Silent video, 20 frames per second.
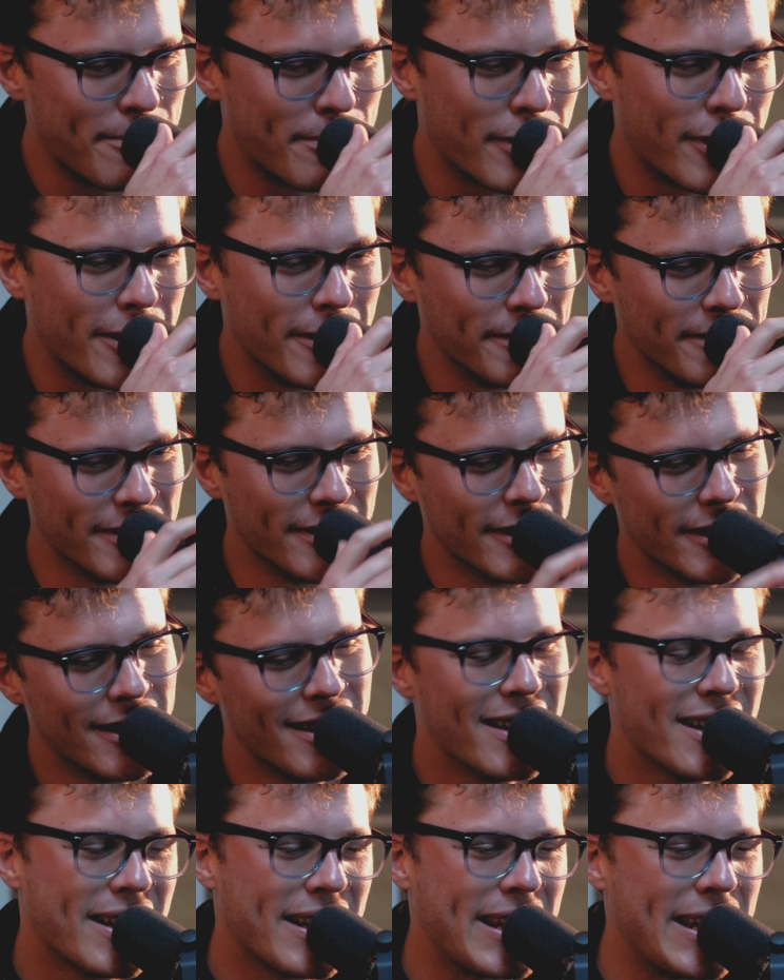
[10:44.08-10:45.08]
was born and
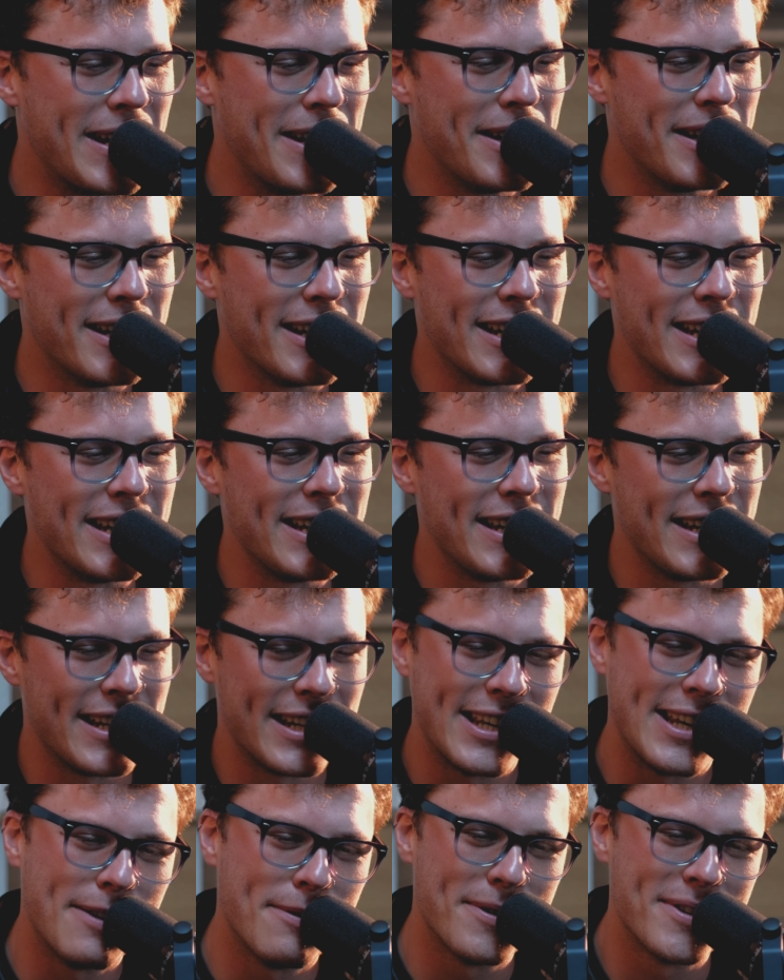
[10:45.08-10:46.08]
raised in Northeast
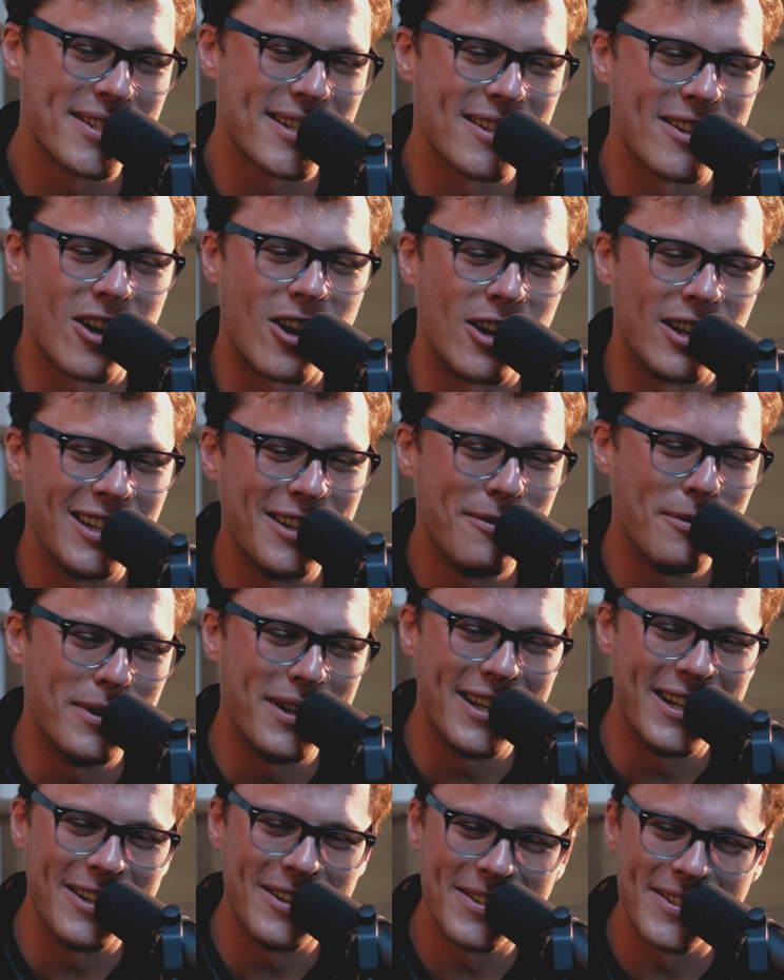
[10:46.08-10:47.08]
Ohio. He was in the
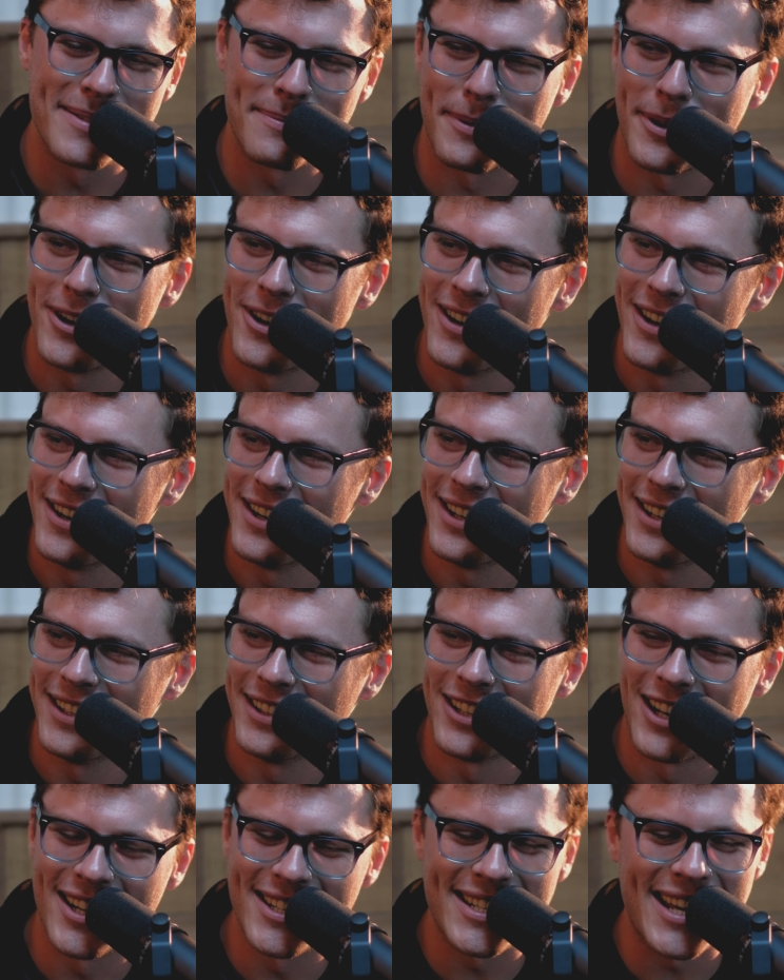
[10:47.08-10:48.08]
Hollywood Hills, bro.
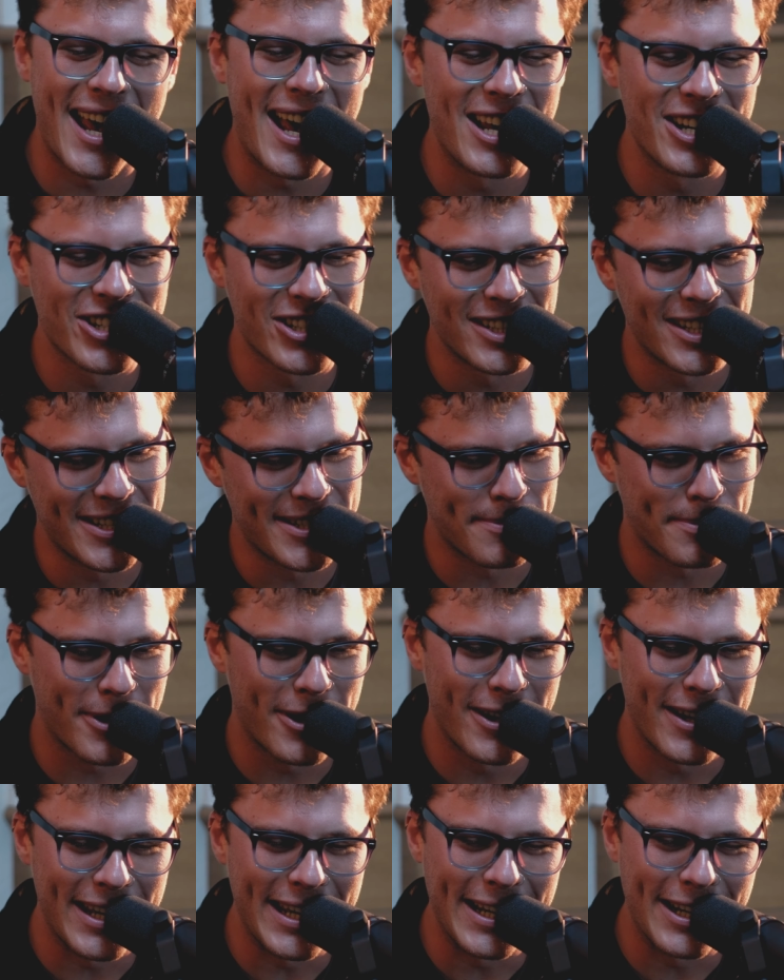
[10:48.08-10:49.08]
Los Angeles,
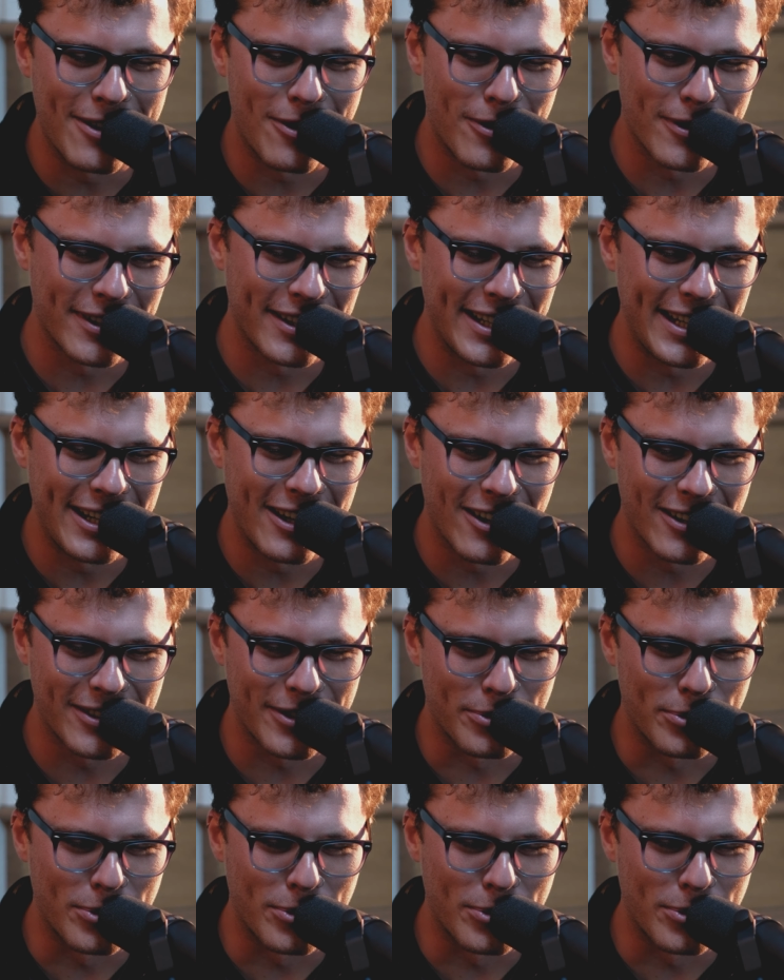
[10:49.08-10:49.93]
bro. He got the